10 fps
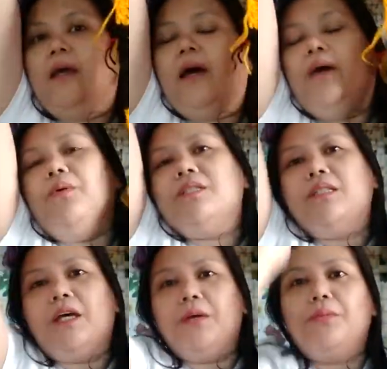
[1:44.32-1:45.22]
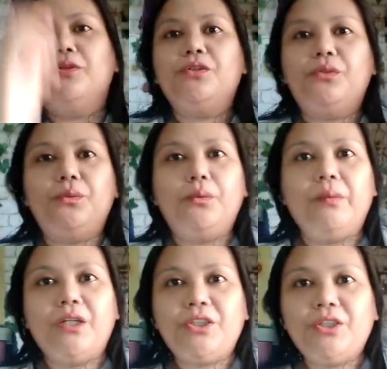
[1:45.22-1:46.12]
I wasn't able to
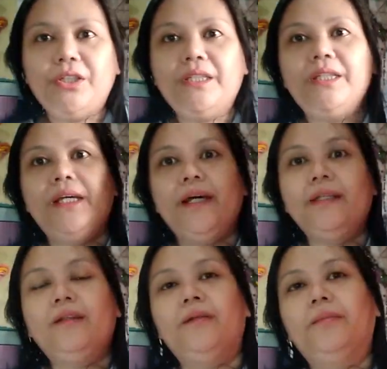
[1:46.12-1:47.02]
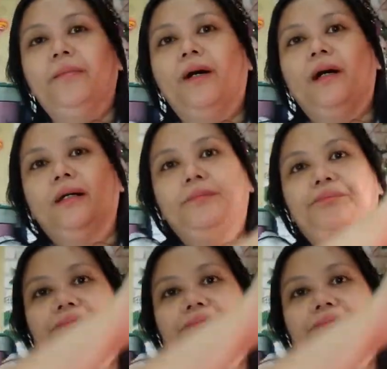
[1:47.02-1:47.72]
measure it yet, but